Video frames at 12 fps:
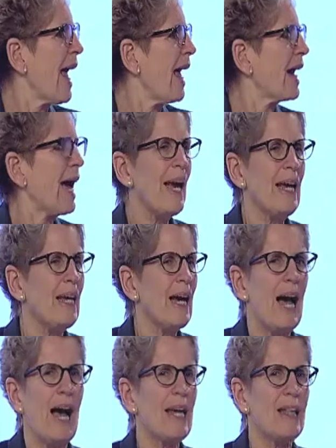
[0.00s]
And I,
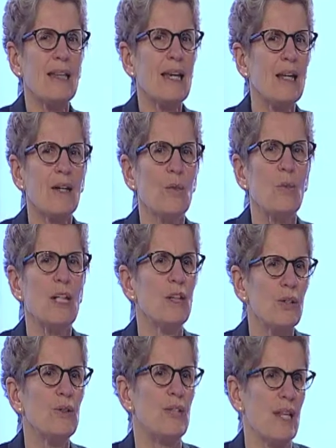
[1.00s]
I think we
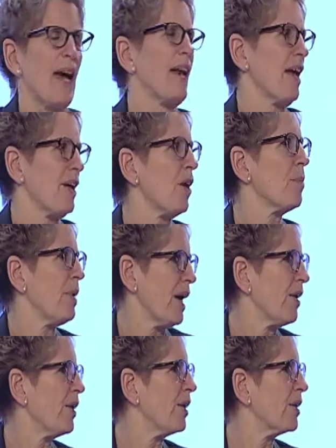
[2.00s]
lose that at our
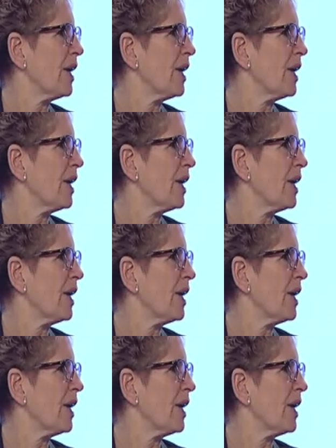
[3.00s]
peril.